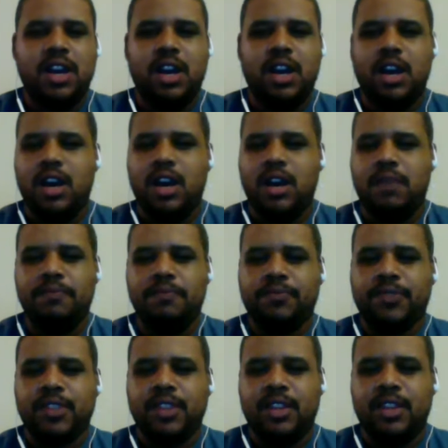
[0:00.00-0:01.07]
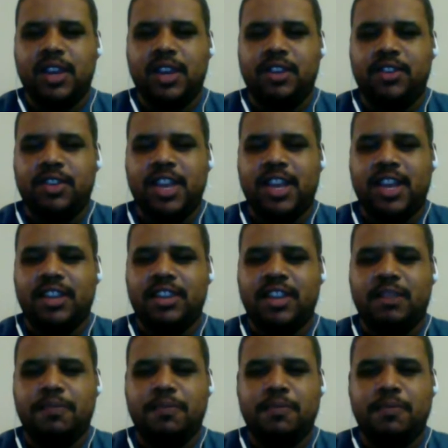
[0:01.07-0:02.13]
I know you had a
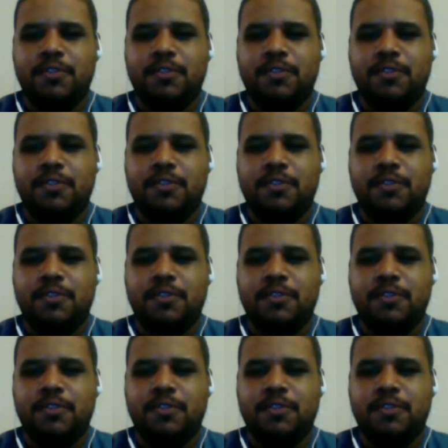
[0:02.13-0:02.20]
couple